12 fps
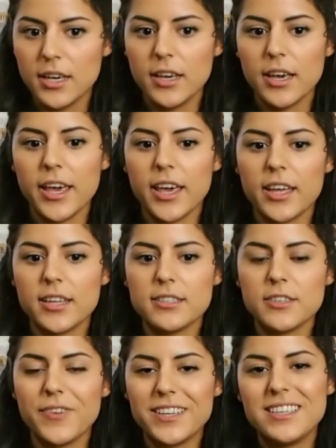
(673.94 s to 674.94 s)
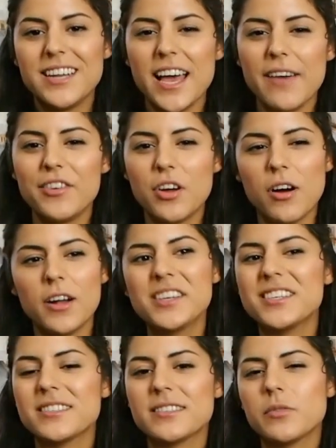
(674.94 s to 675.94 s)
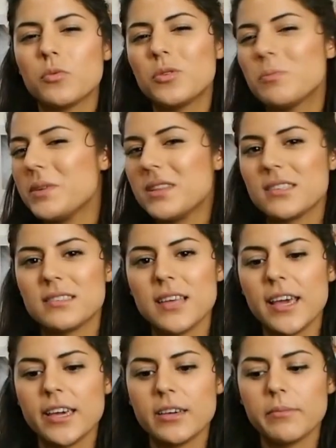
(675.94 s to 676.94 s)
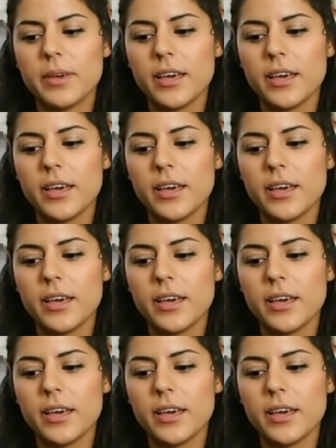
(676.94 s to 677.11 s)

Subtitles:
And if I didn't have an audience, it wouldn't be the same.